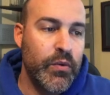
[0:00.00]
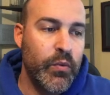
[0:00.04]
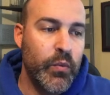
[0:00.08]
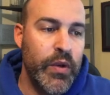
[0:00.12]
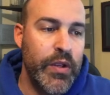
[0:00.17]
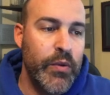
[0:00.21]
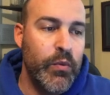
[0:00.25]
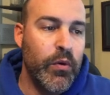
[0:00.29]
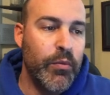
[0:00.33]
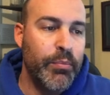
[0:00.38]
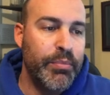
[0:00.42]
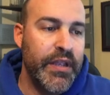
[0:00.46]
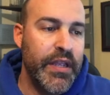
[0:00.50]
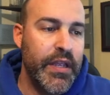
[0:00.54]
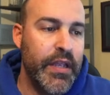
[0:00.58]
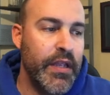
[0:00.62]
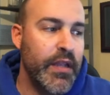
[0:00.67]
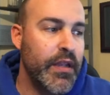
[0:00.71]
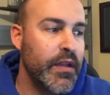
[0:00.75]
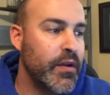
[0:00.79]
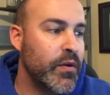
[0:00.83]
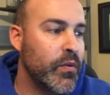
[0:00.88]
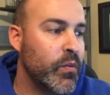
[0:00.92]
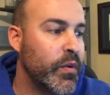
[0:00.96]
we will
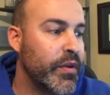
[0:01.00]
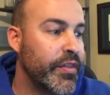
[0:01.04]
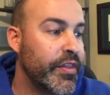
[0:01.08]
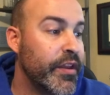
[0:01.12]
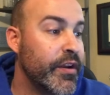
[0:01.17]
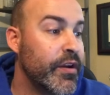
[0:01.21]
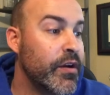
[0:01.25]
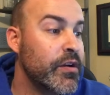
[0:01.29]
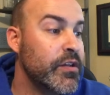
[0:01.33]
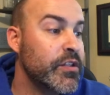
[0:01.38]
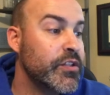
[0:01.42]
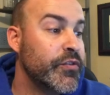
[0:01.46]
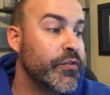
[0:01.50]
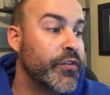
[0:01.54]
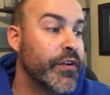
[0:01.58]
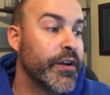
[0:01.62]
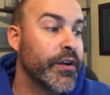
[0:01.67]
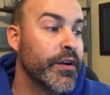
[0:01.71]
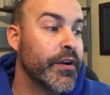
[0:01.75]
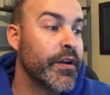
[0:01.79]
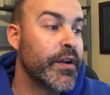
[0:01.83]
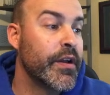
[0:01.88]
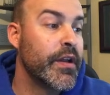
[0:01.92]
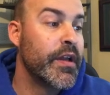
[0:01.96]
be, within our
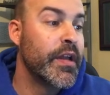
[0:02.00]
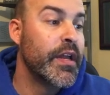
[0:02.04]
sphere,